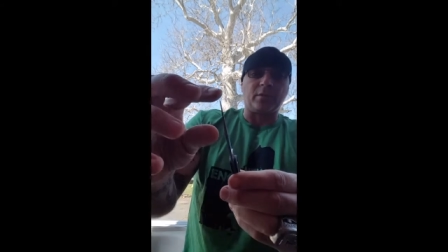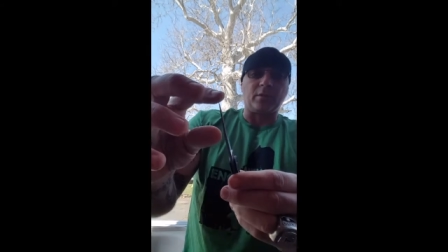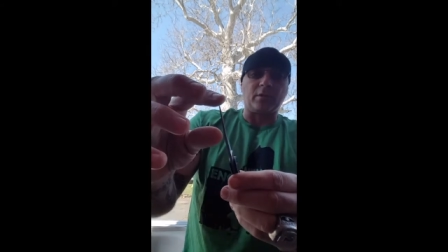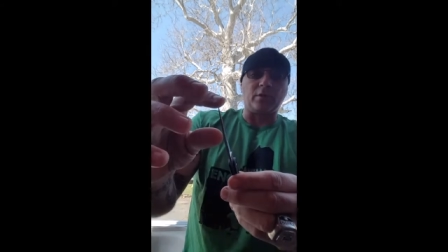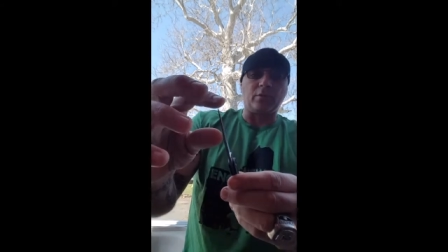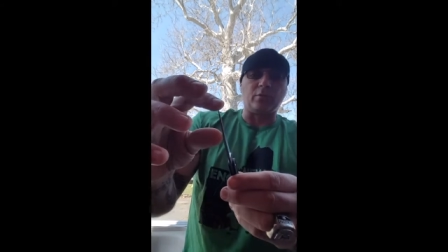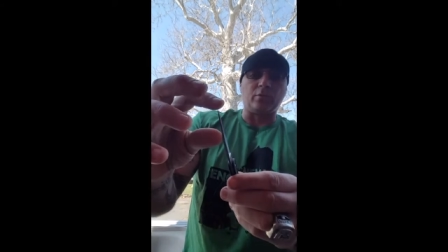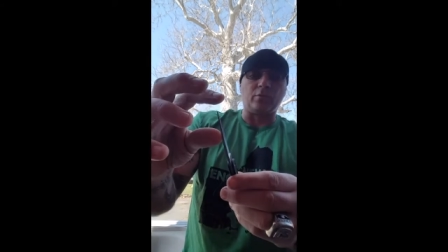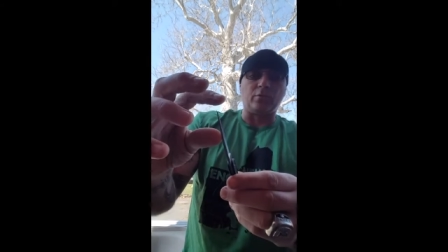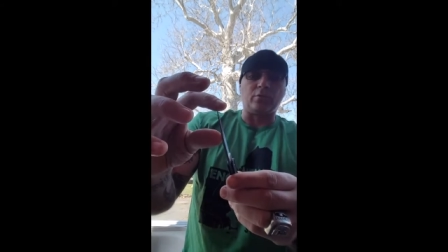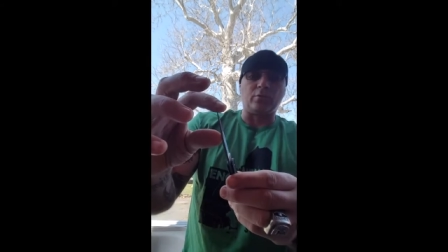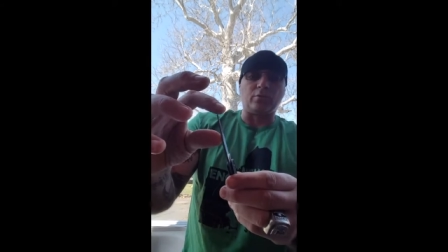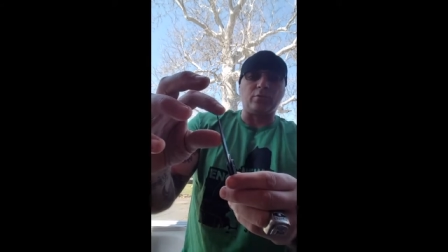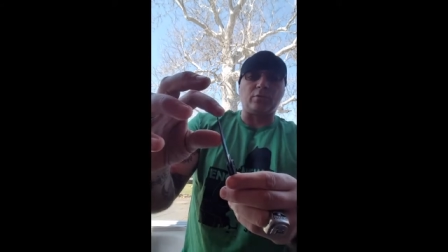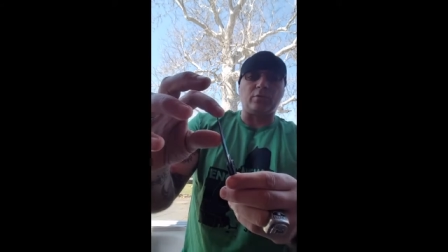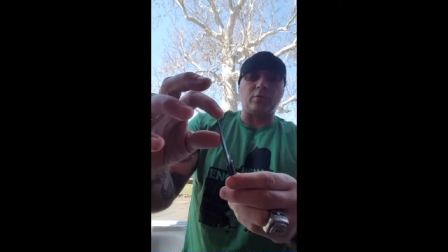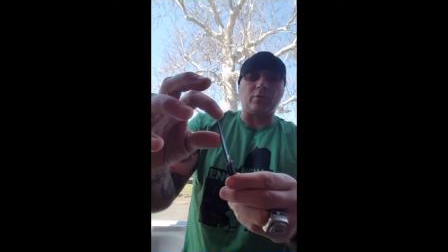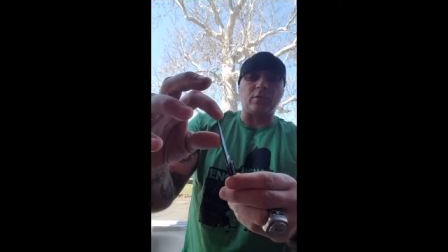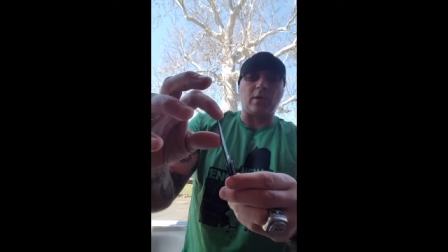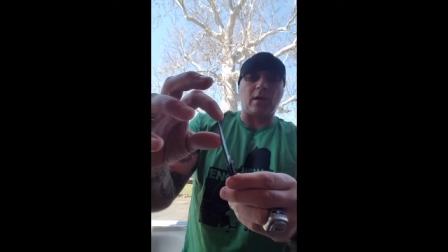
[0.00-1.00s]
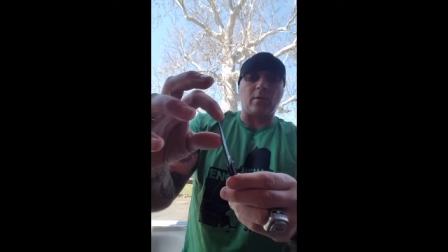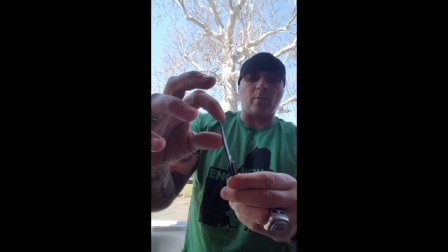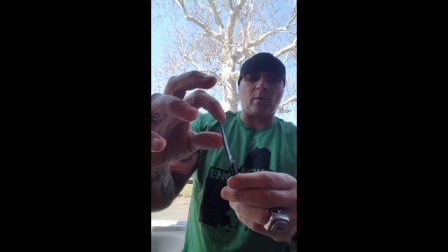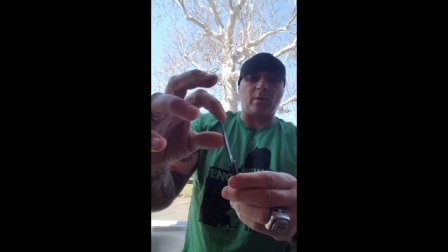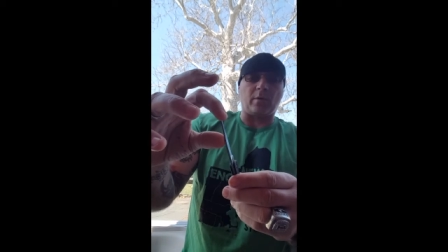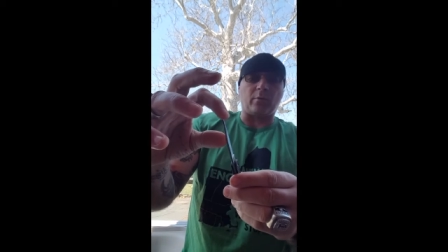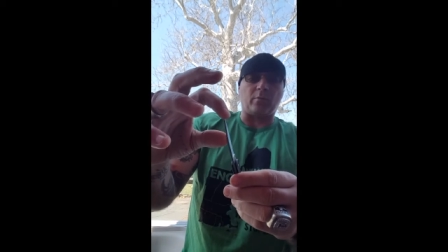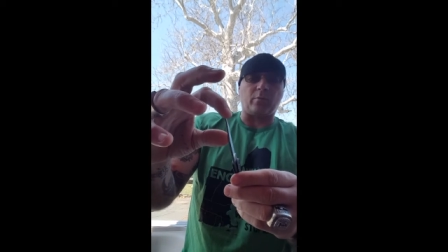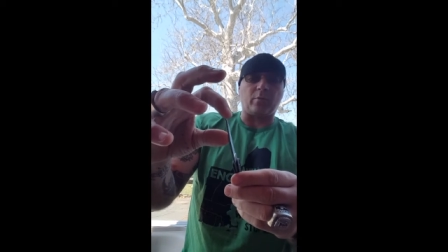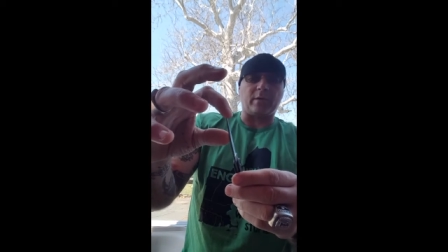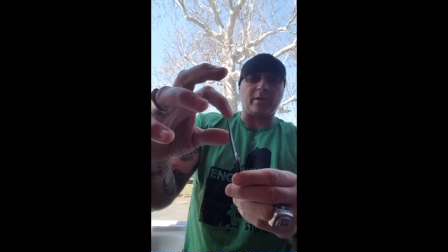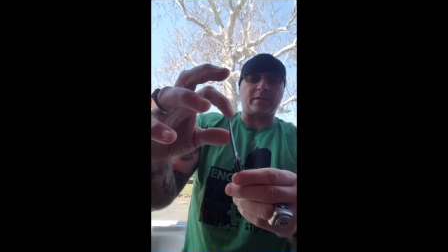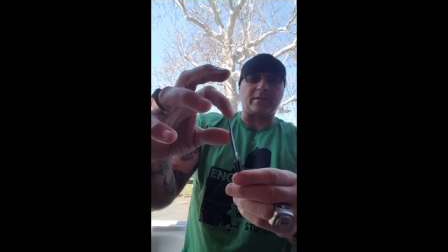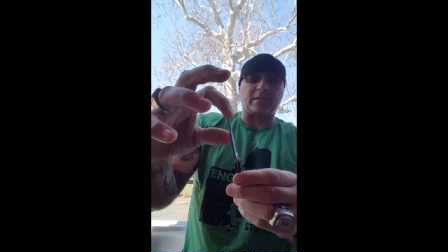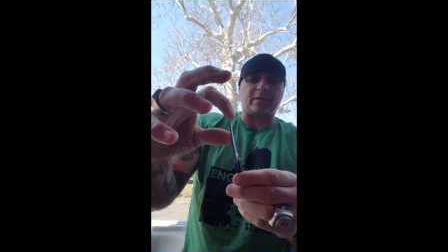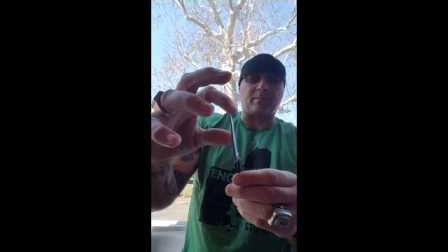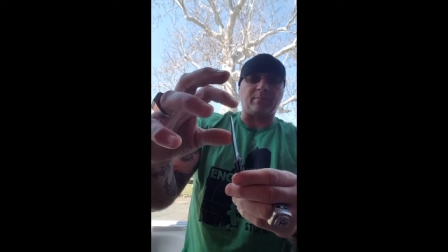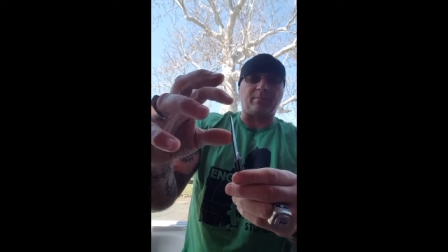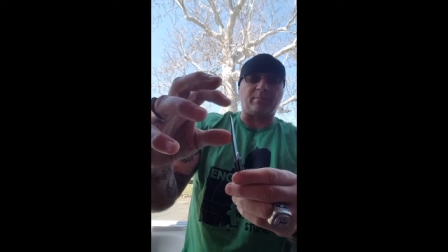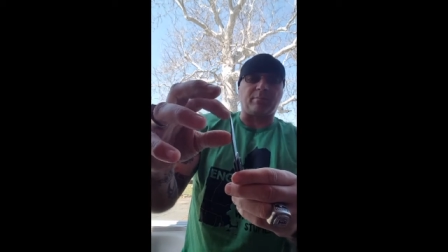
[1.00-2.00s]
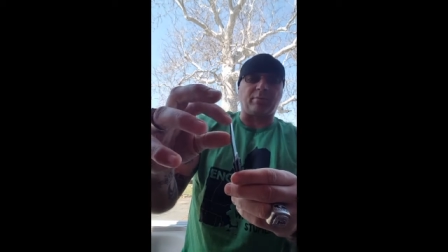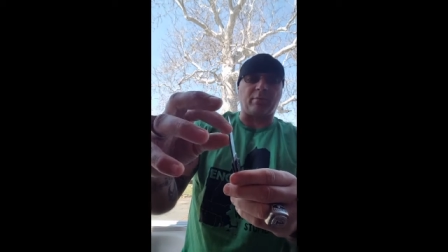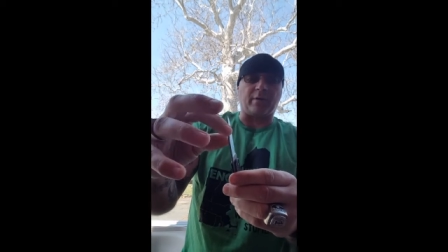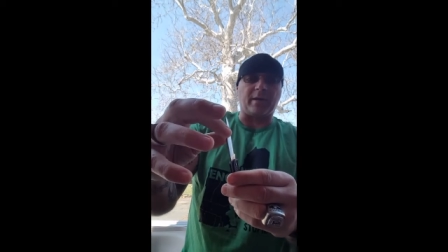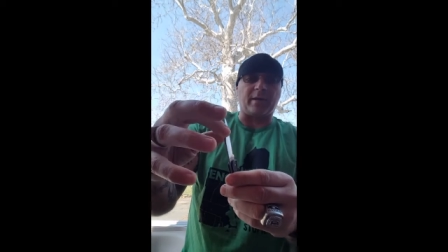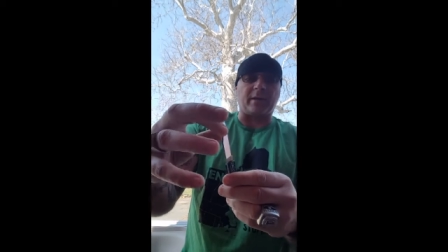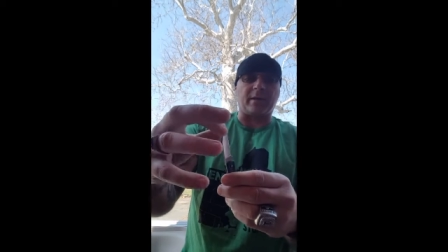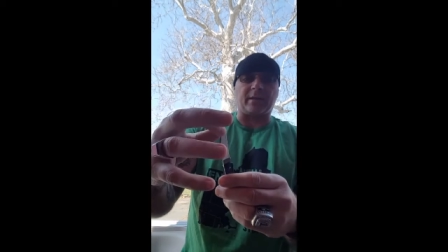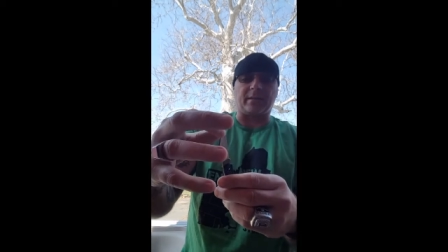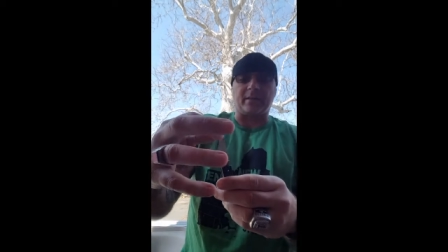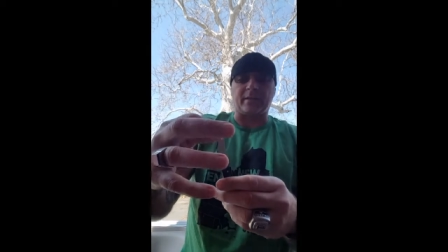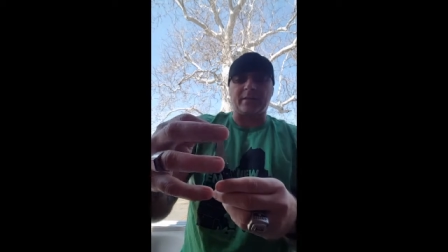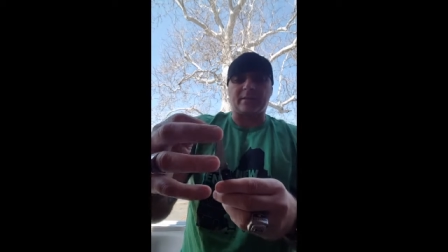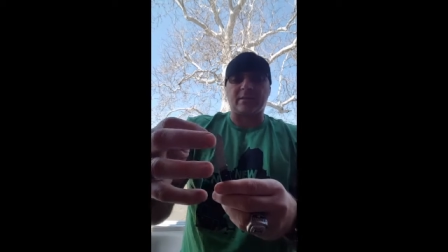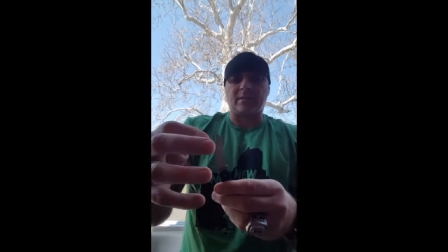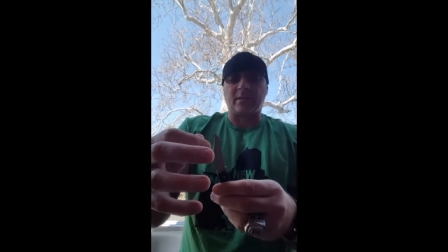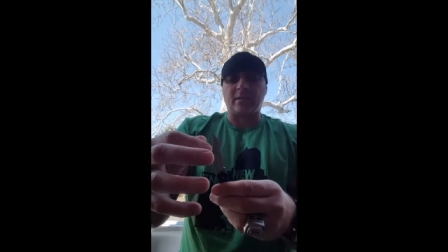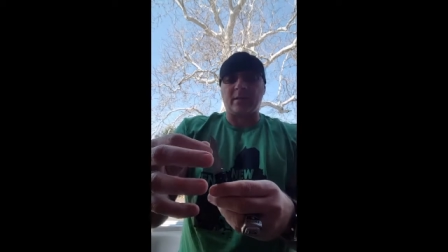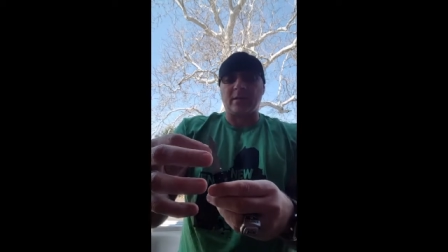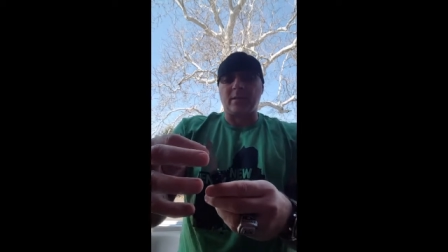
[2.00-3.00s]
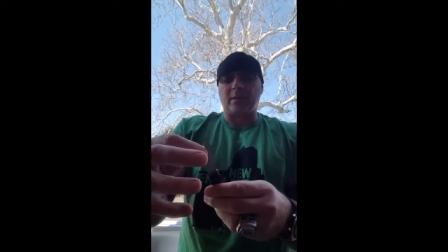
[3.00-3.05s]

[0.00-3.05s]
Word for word: you do not want to risk breaking this